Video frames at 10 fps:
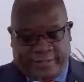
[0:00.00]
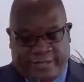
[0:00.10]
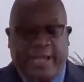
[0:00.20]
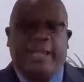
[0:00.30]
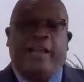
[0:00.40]

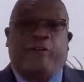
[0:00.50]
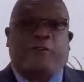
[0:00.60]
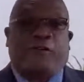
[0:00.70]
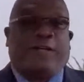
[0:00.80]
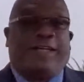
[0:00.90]
I love
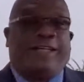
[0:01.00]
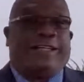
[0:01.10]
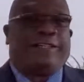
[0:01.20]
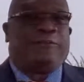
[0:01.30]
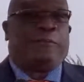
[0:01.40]
her
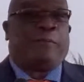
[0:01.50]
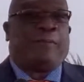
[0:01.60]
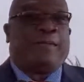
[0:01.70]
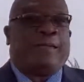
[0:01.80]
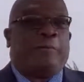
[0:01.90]

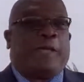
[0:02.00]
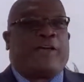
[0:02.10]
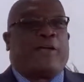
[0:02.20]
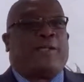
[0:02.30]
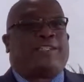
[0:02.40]

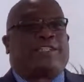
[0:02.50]
because